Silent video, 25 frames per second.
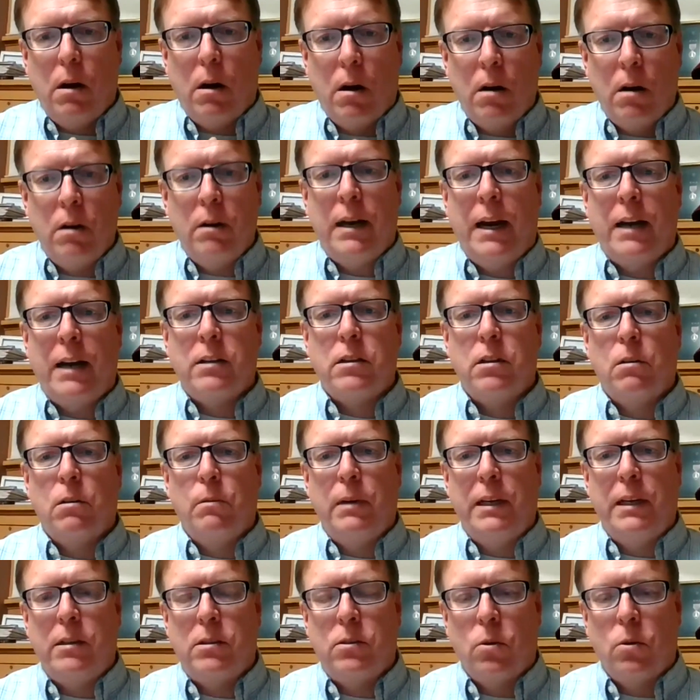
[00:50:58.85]
our natural
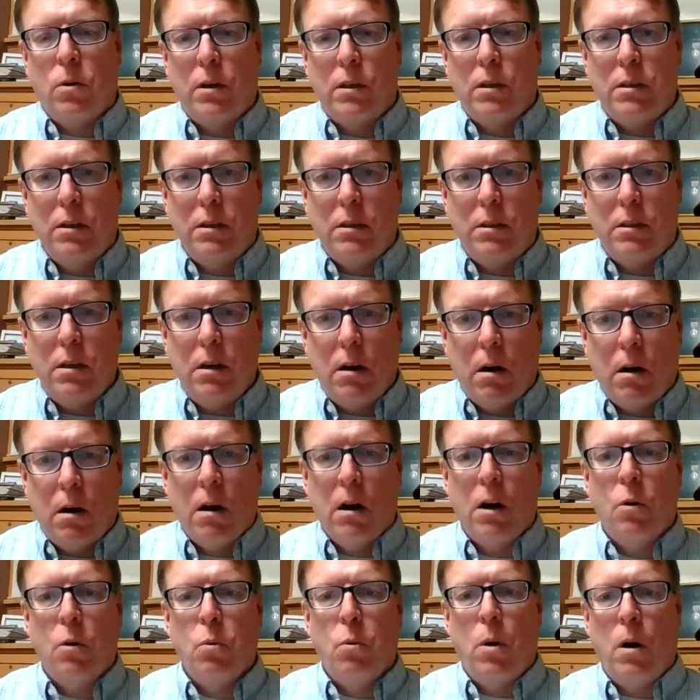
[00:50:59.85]
resources,
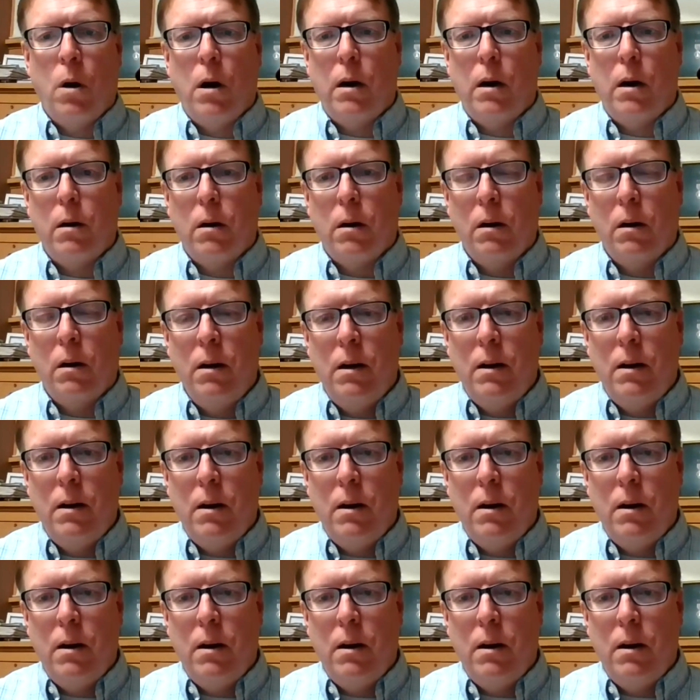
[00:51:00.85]
our water,